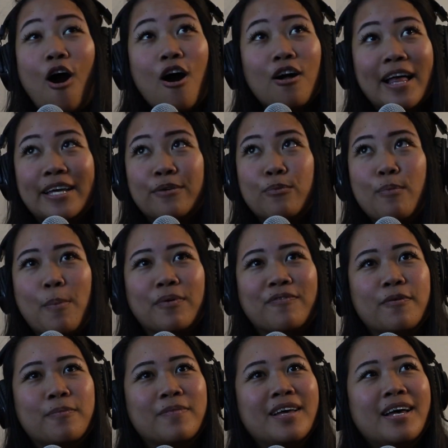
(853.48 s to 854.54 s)
all I remember
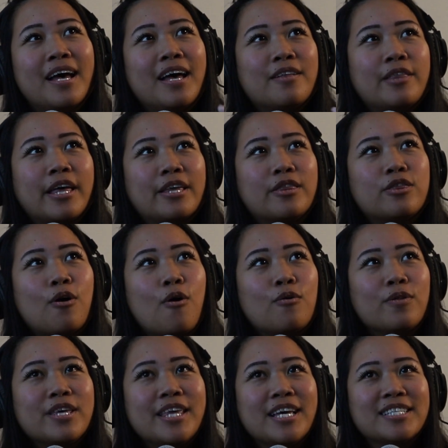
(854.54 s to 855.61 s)
from, like, the
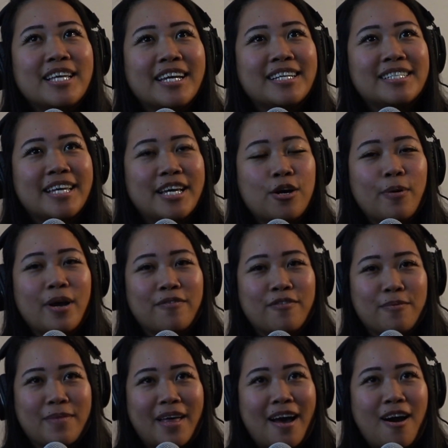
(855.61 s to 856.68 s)
only things I can take away
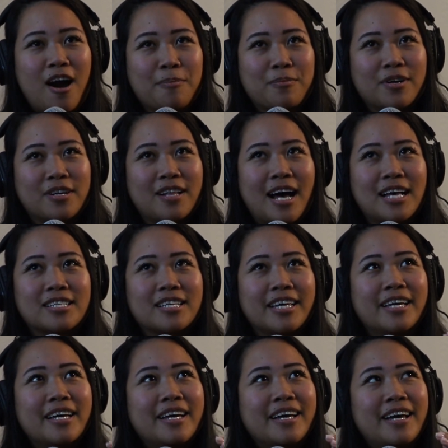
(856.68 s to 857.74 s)
from that opera class,
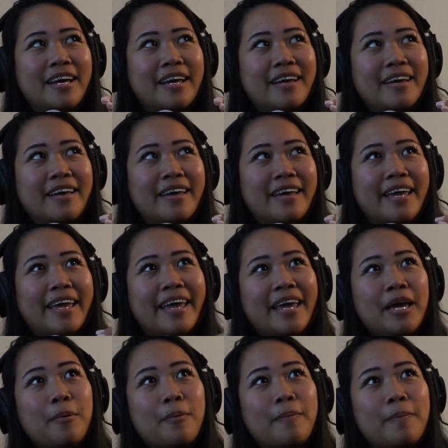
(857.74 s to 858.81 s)
like,
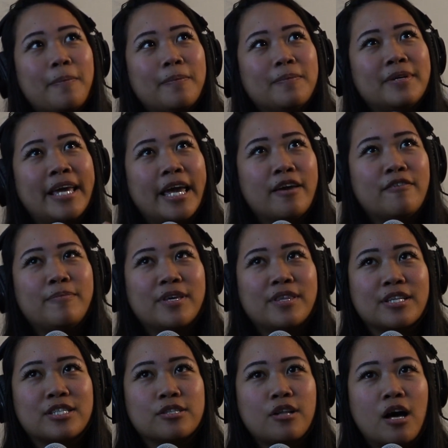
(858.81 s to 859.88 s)
it gave me
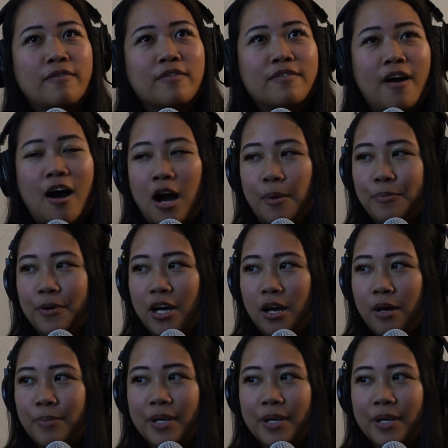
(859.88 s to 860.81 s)
this love of opera,